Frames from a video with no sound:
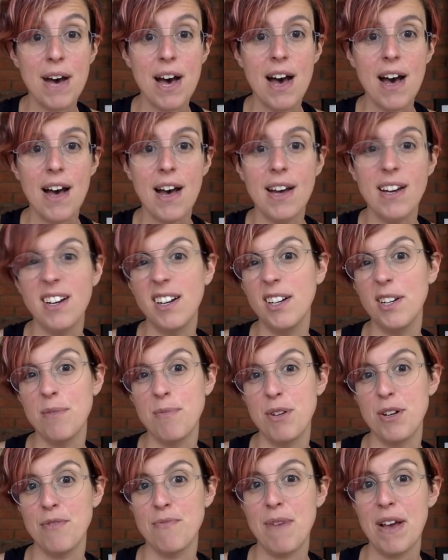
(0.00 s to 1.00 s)
and a little
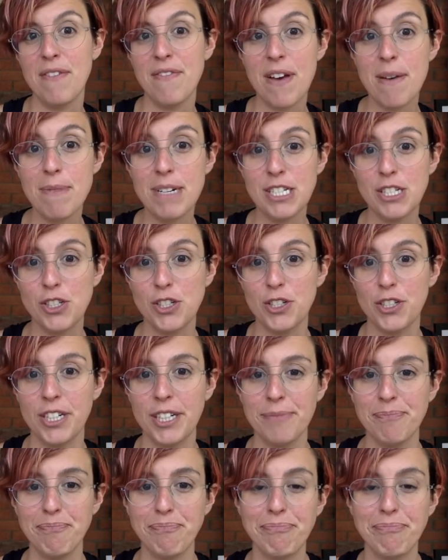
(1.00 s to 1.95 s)
bit of my feminist journey.